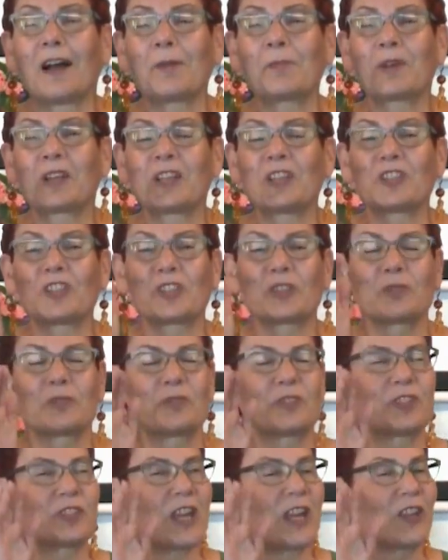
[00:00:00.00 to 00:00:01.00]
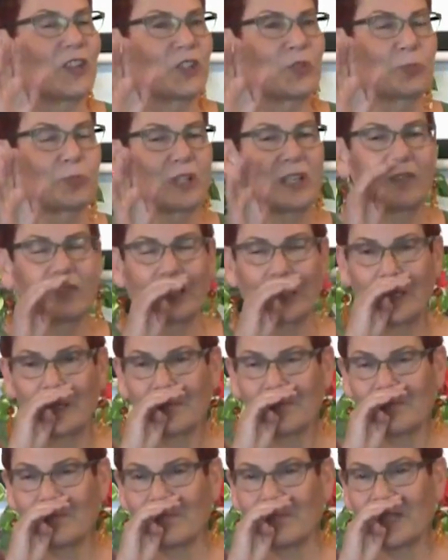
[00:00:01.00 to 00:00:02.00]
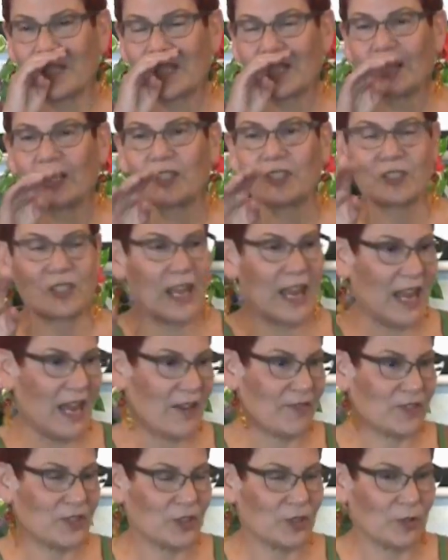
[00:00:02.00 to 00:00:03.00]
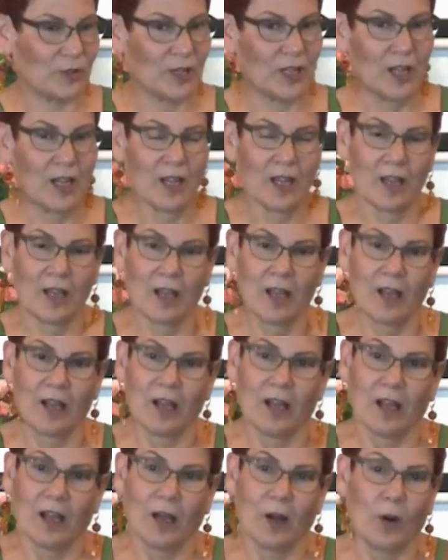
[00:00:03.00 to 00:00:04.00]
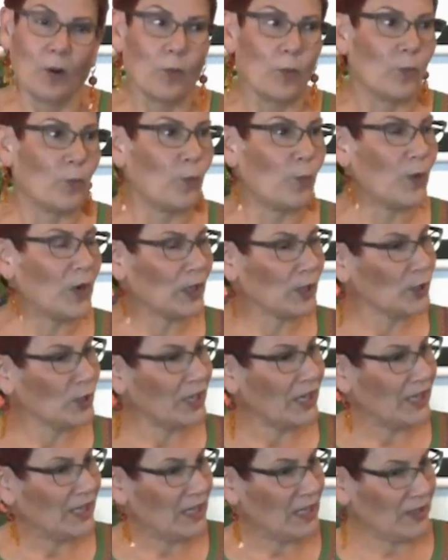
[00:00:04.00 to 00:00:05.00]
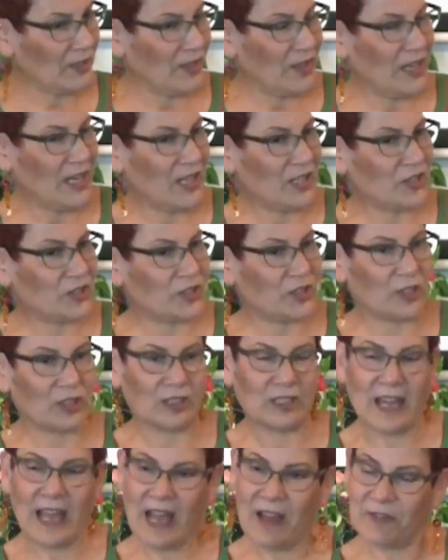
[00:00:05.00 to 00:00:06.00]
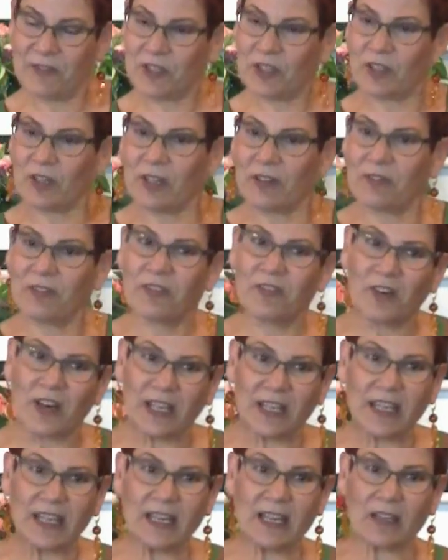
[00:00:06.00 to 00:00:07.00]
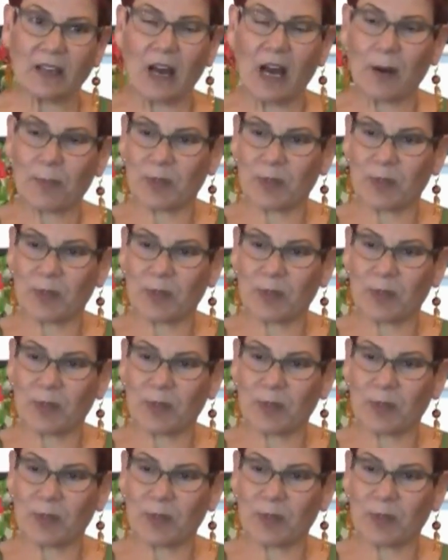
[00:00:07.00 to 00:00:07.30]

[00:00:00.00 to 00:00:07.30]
I'm going to just say this briefly because I have to. We're looking at things that are laughter and funny and